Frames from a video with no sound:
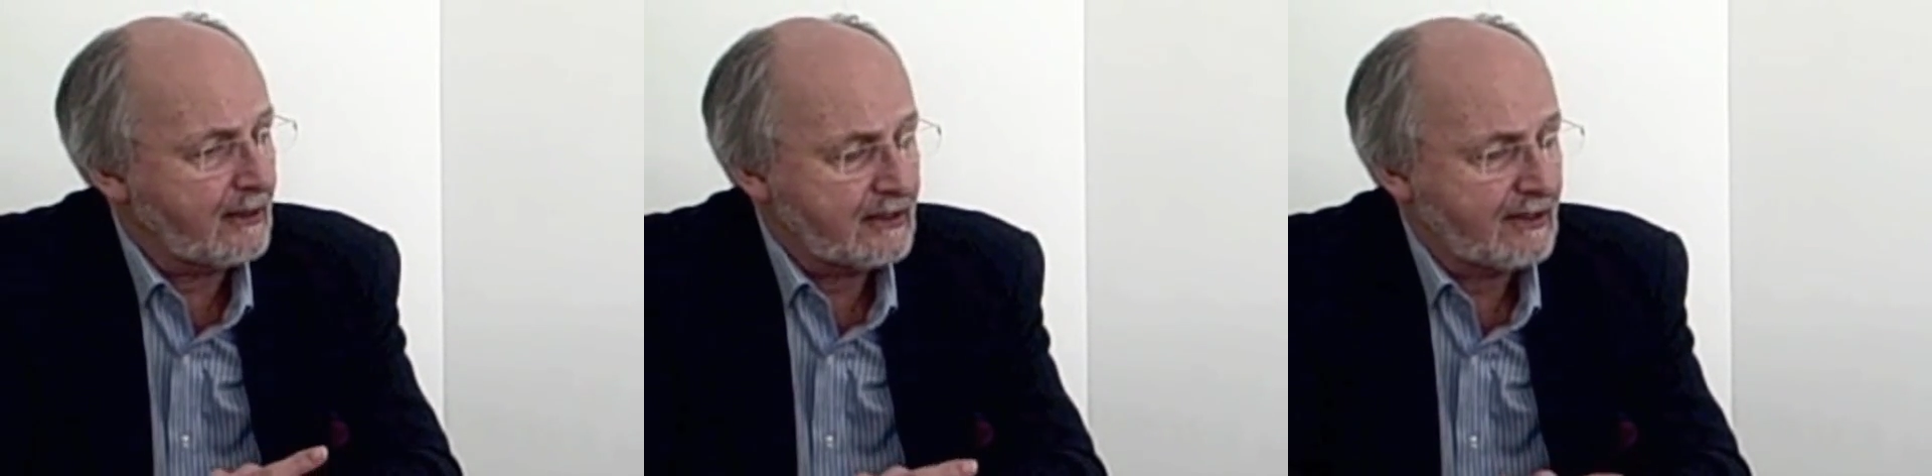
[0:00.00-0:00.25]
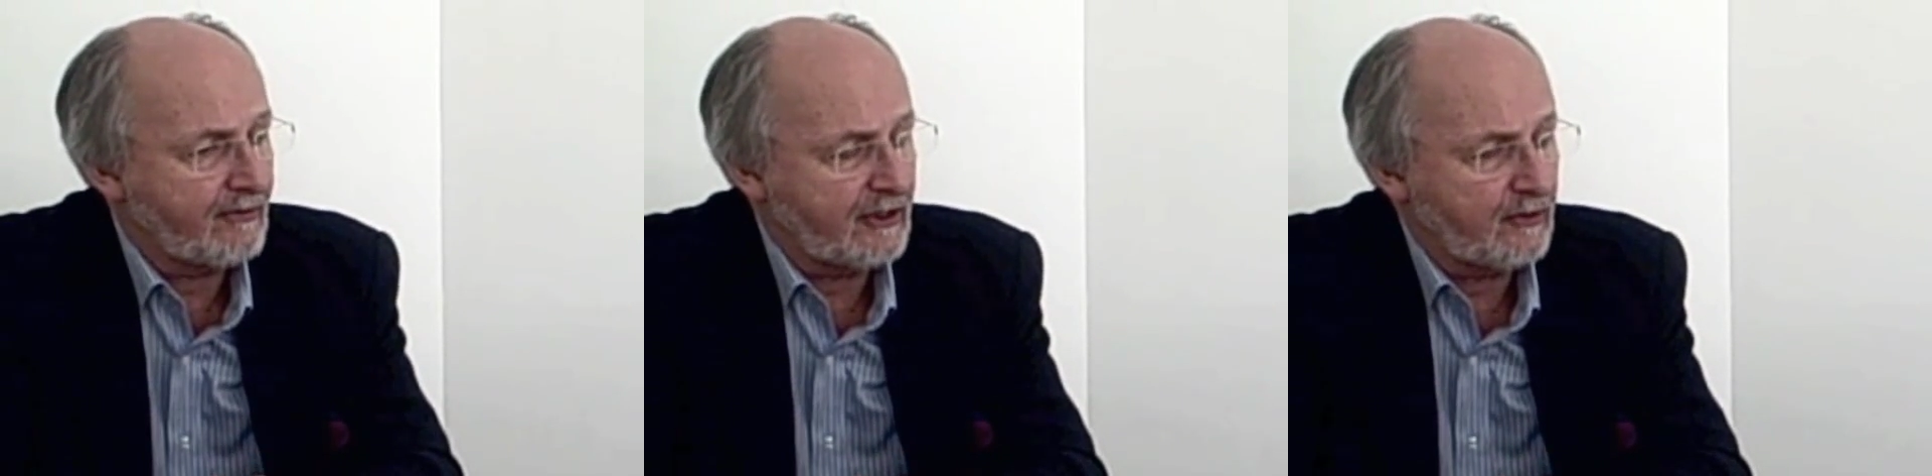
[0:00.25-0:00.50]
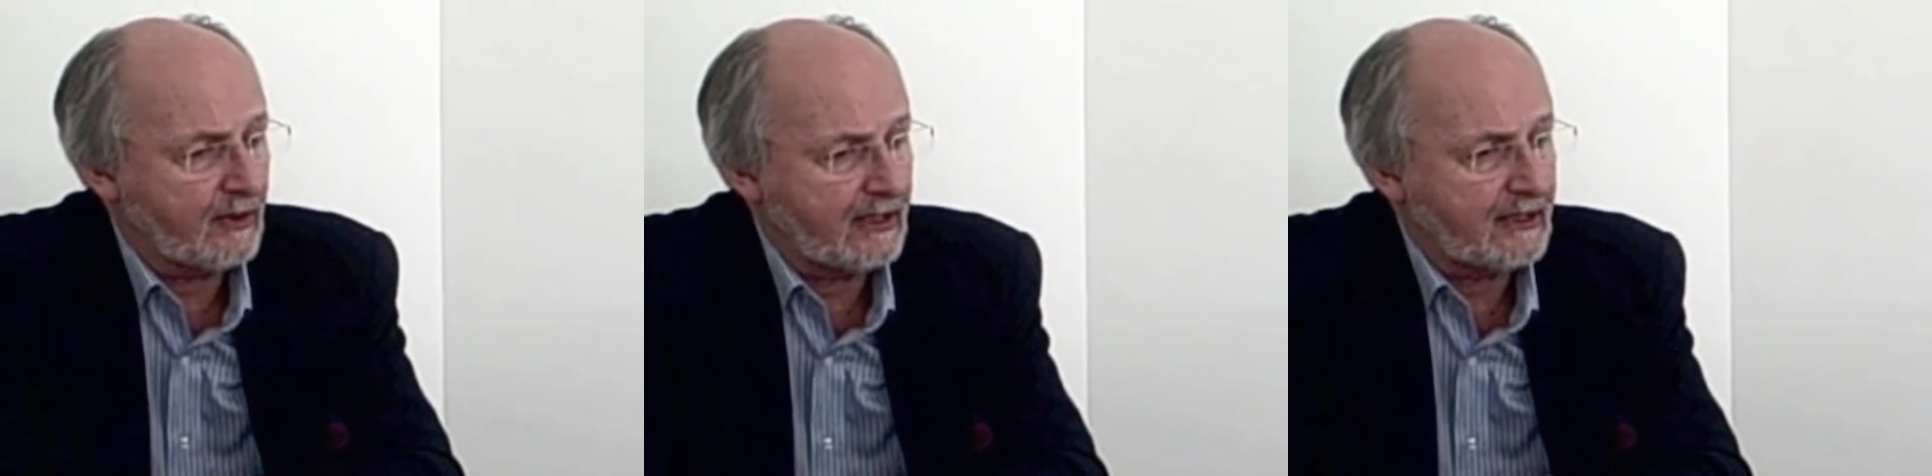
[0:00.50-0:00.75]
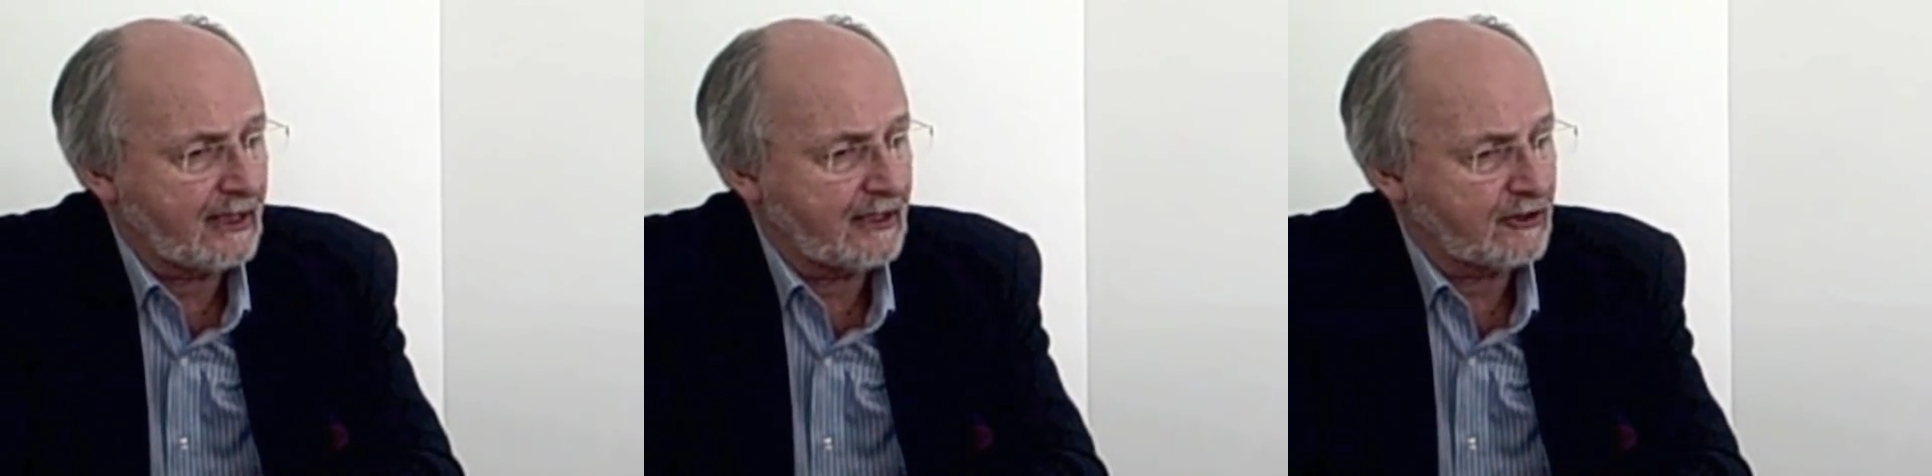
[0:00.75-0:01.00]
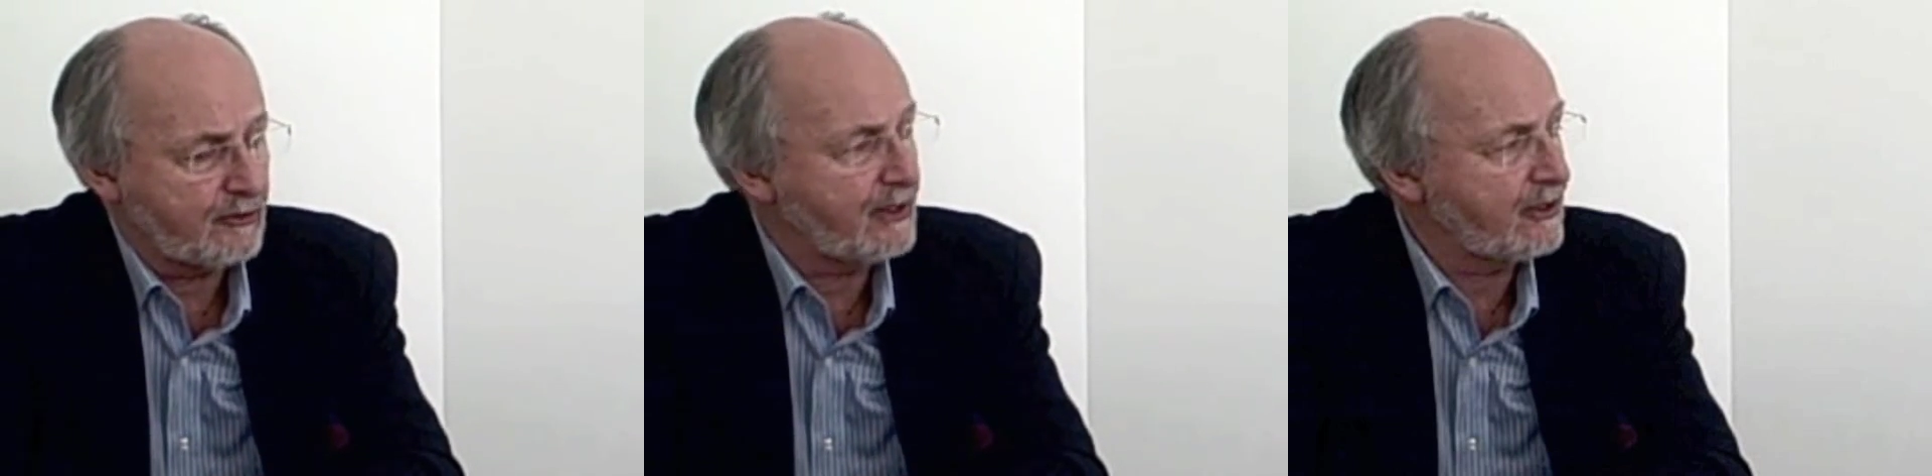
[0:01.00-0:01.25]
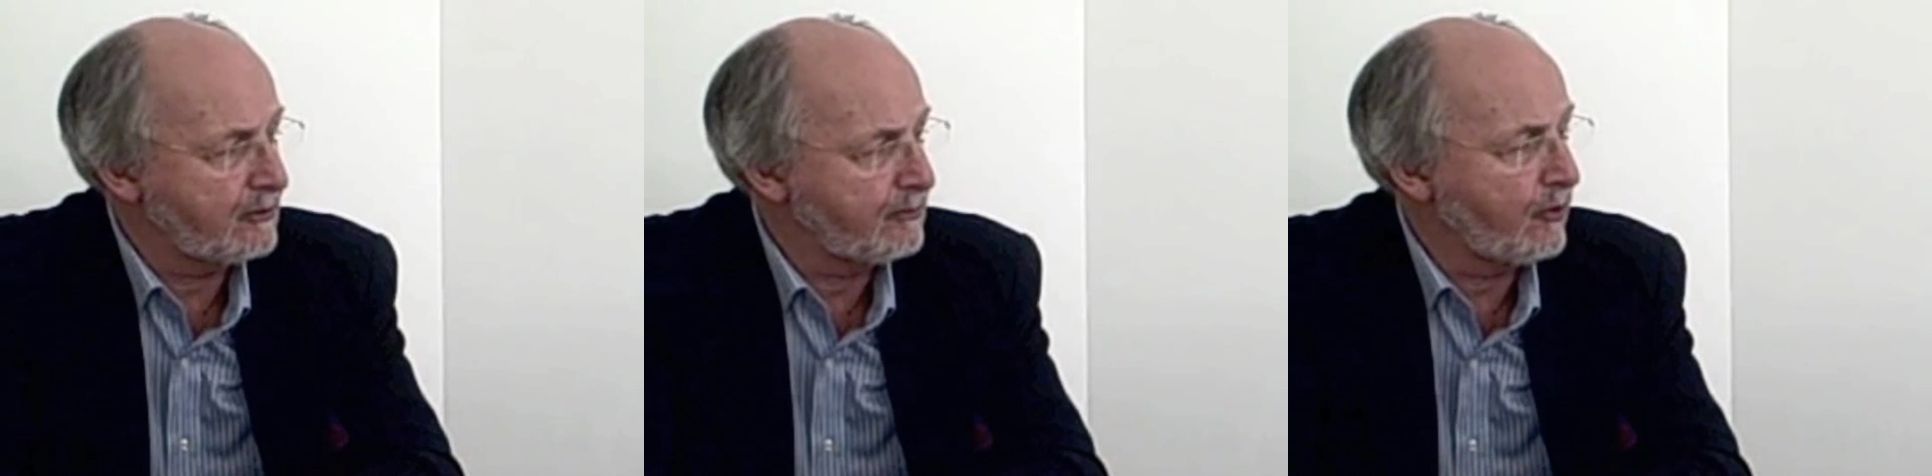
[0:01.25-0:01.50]
I think 70-20-10
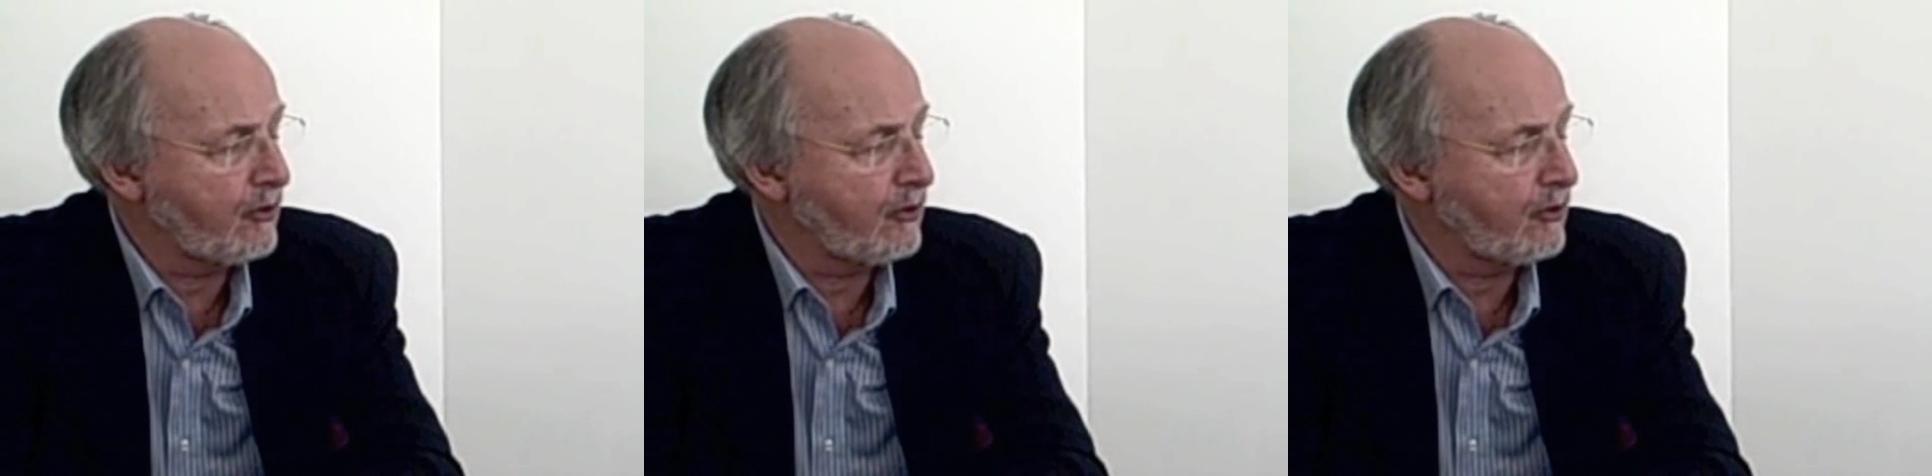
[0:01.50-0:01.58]
is a really